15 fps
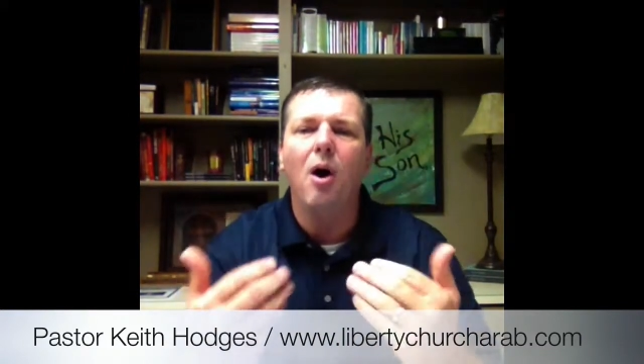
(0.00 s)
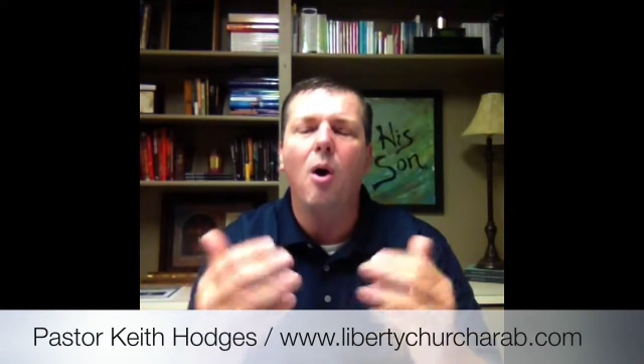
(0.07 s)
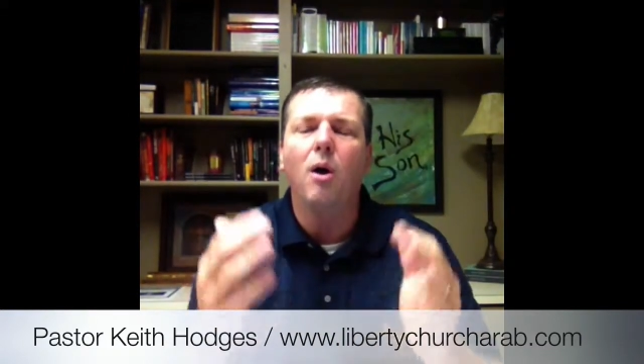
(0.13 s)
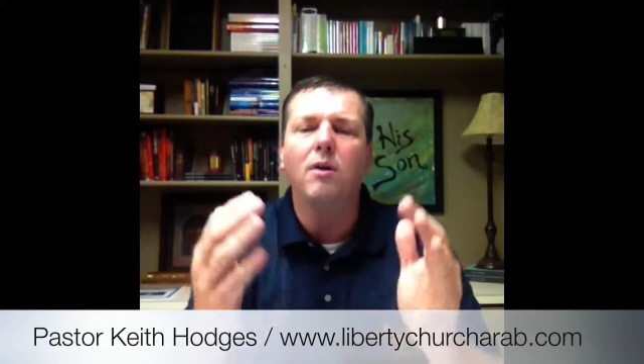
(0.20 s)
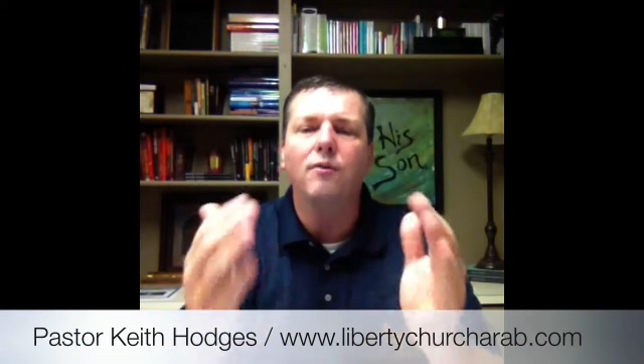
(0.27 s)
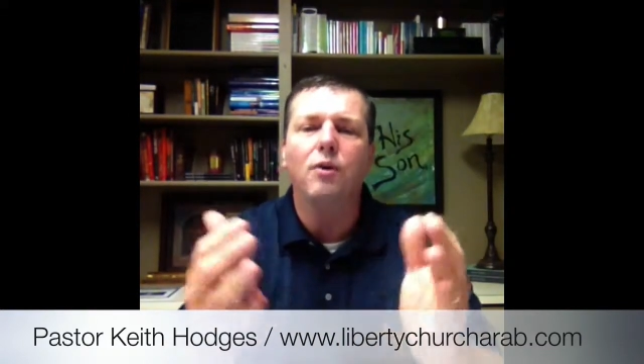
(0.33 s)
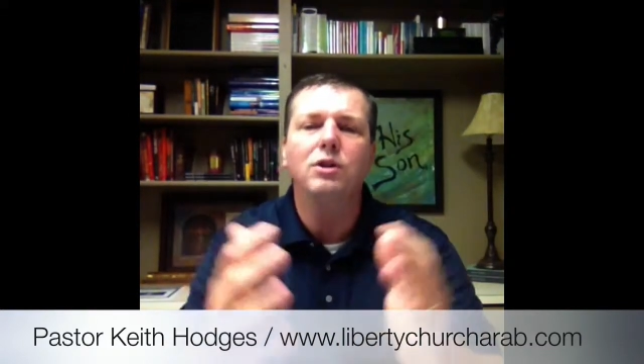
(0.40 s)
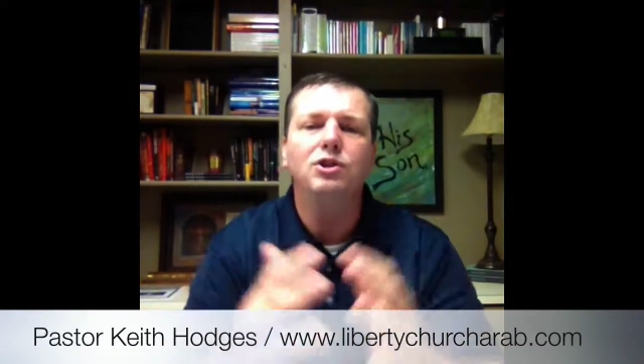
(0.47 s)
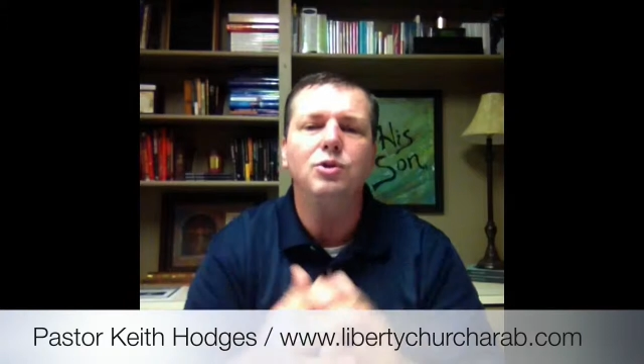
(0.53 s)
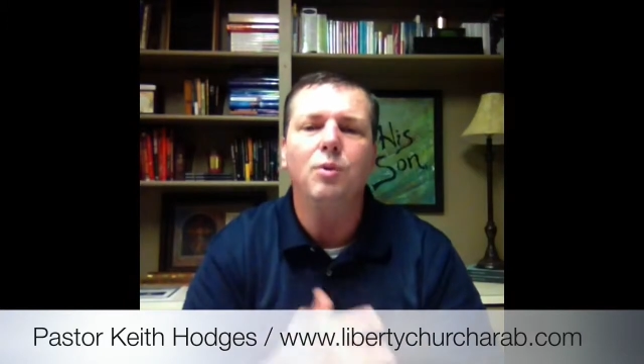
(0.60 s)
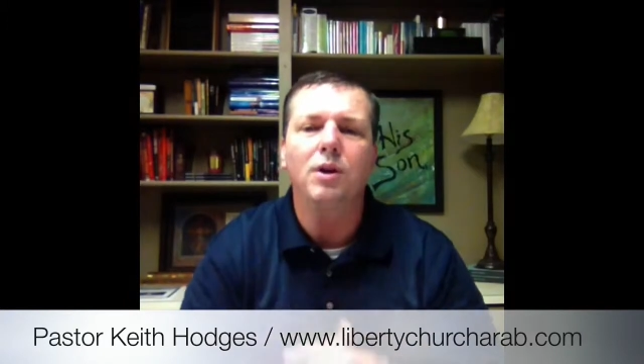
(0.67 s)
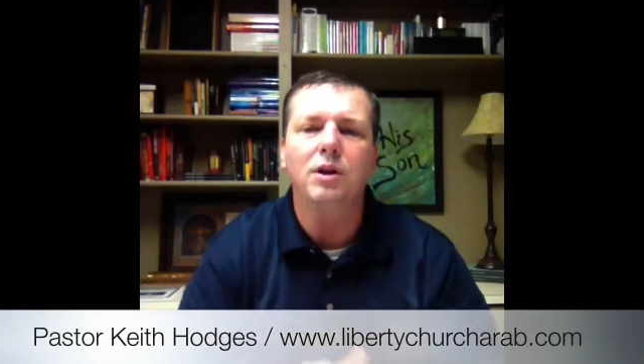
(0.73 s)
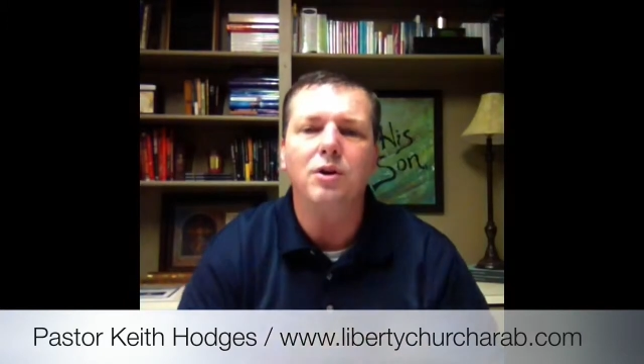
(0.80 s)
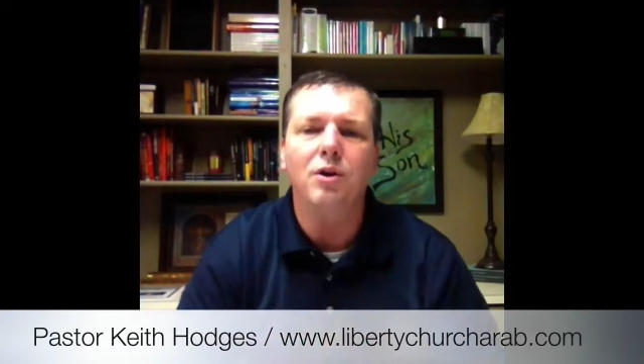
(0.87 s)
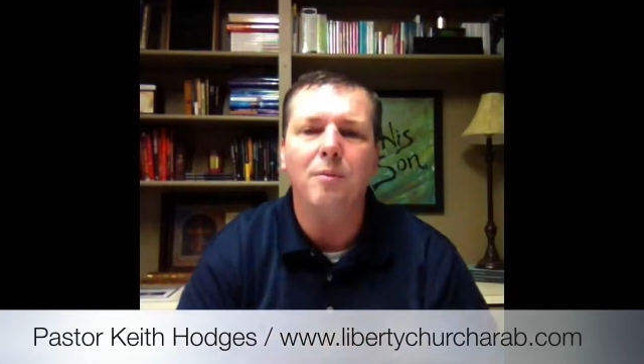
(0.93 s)
heart of what you
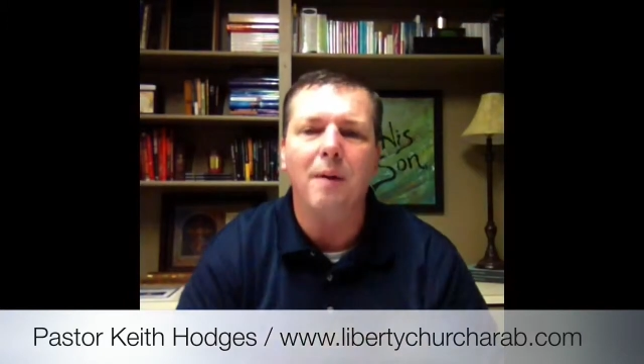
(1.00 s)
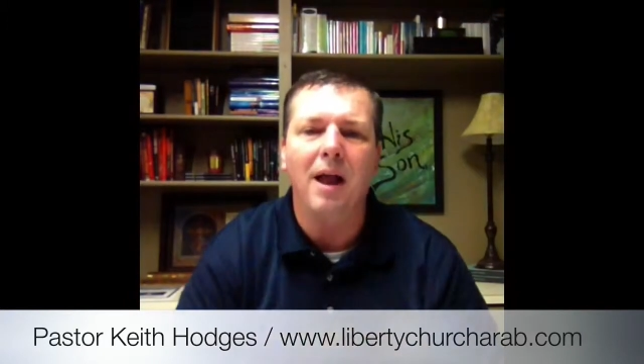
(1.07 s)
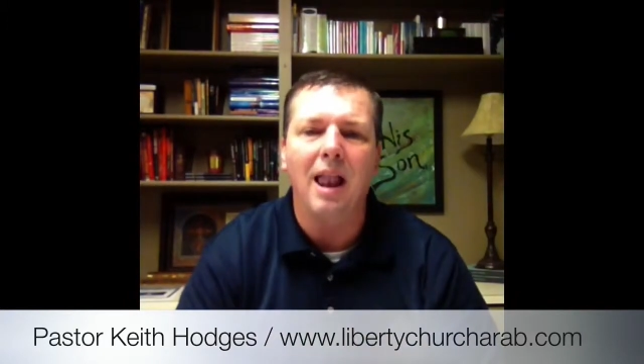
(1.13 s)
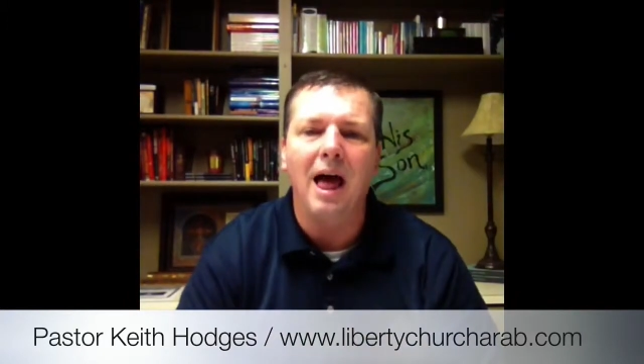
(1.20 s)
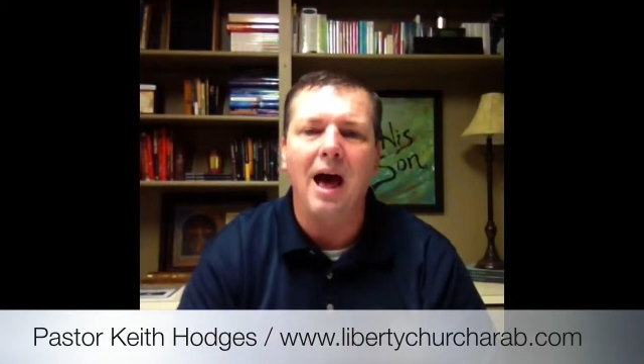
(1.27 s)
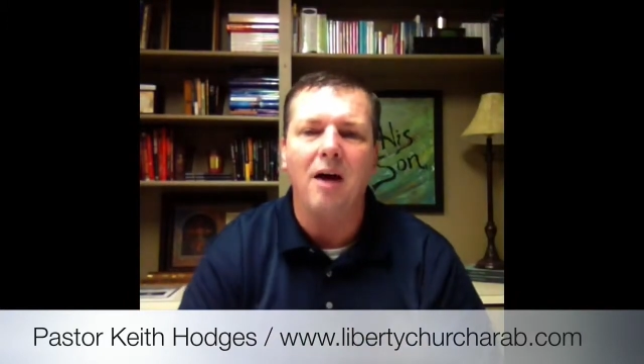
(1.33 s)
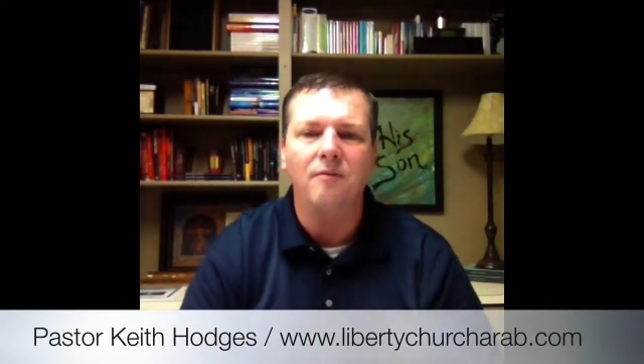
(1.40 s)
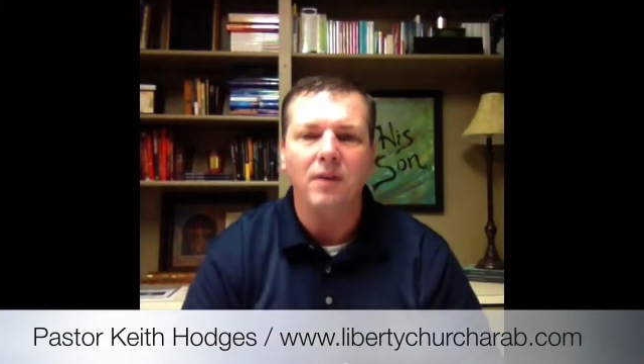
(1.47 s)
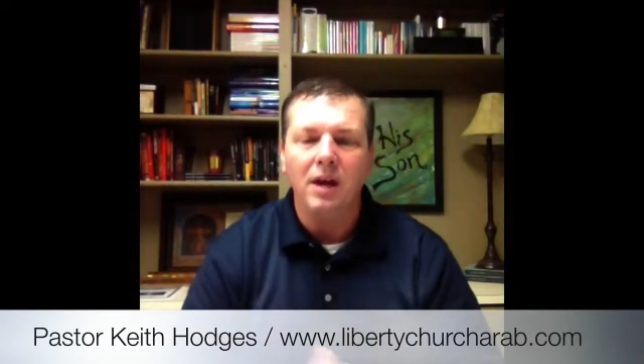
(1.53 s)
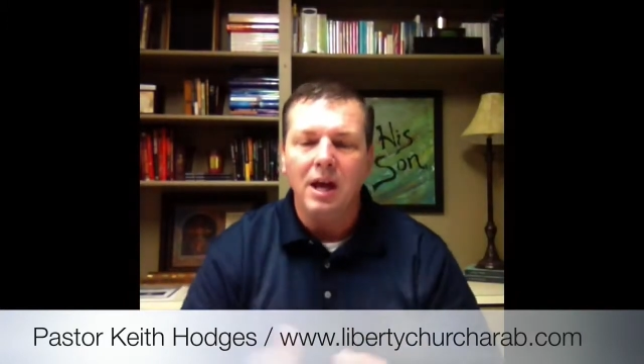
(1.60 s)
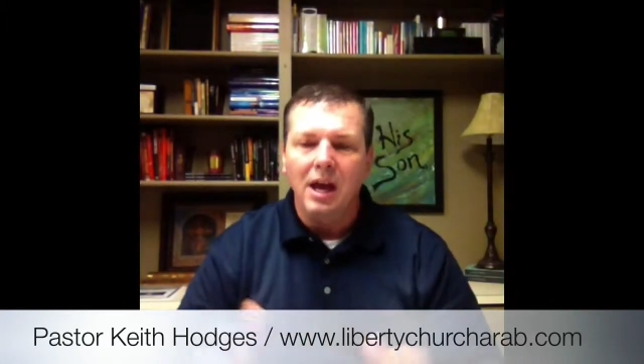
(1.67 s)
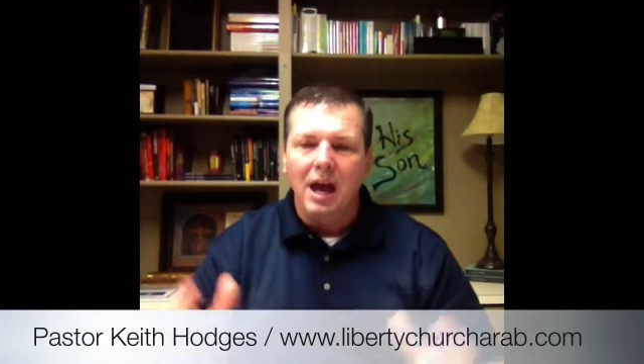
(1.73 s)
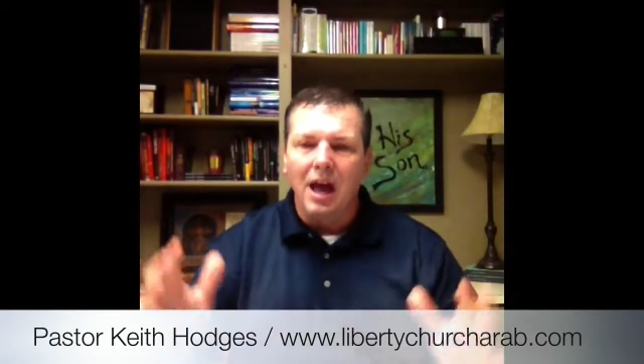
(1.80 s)
want to do in my life.